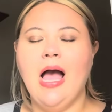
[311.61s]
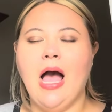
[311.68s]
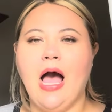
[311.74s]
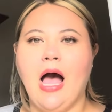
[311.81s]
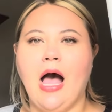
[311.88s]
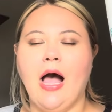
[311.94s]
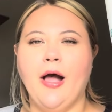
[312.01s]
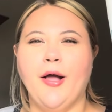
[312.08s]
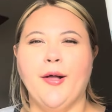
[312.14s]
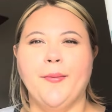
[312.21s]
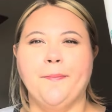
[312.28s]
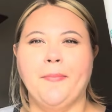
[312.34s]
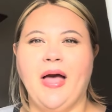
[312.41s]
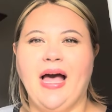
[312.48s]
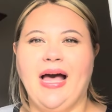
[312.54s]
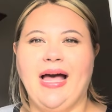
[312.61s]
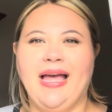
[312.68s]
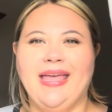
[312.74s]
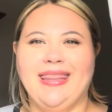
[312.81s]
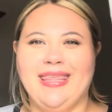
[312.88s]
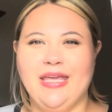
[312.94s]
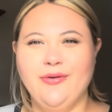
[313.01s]
Um,
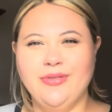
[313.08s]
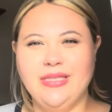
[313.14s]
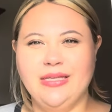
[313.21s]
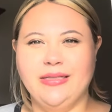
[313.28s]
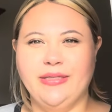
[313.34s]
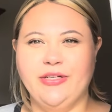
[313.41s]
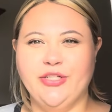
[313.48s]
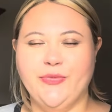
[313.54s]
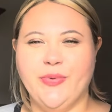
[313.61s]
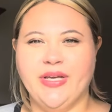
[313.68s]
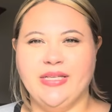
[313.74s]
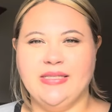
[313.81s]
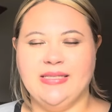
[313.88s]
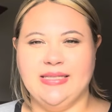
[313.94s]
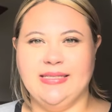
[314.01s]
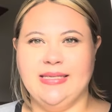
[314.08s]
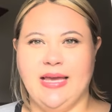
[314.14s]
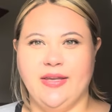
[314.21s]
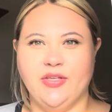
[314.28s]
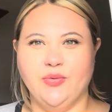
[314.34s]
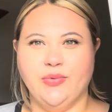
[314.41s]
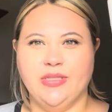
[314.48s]
I think it was on clearance because the
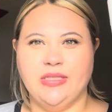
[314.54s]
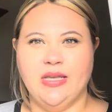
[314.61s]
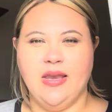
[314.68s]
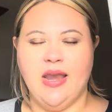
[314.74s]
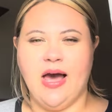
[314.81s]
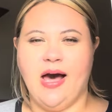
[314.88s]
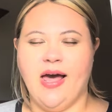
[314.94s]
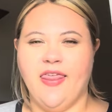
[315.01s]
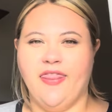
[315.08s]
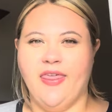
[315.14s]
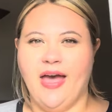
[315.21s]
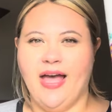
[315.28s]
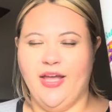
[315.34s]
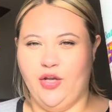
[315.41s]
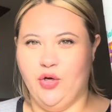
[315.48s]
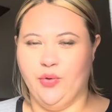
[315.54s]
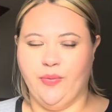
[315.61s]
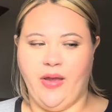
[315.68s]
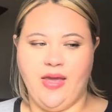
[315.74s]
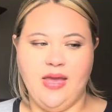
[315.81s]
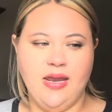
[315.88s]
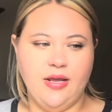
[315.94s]
scent was not that
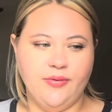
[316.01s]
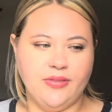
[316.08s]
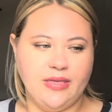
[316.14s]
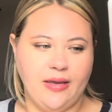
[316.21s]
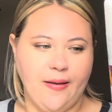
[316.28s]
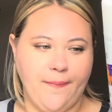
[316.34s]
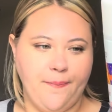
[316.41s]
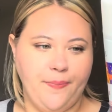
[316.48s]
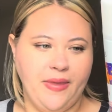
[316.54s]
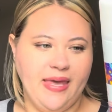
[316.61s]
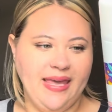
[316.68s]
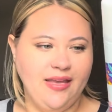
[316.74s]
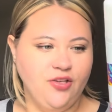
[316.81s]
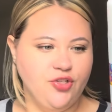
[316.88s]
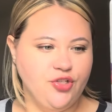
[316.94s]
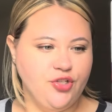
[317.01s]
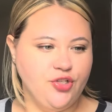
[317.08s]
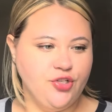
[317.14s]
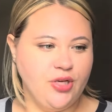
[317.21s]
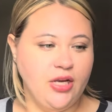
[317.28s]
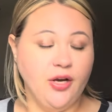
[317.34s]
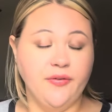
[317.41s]
great. It was like a
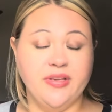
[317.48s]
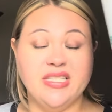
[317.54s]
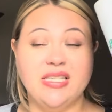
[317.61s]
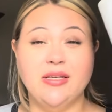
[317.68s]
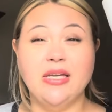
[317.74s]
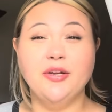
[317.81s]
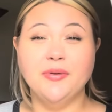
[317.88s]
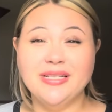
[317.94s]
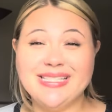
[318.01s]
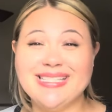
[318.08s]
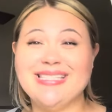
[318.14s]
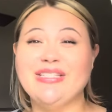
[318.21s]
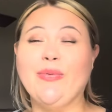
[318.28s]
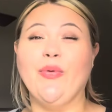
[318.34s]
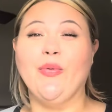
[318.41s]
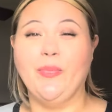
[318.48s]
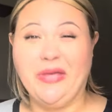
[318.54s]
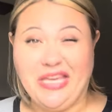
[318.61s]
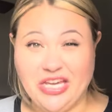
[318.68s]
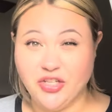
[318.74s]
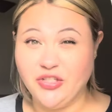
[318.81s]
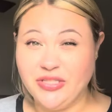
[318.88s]
peach, irres irresistible
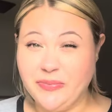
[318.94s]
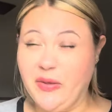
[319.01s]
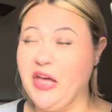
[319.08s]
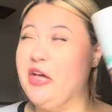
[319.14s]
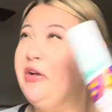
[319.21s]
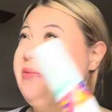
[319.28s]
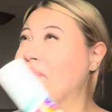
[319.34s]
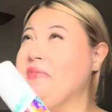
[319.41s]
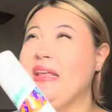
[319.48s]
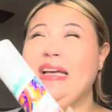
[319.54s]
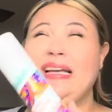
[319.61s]
peach smell.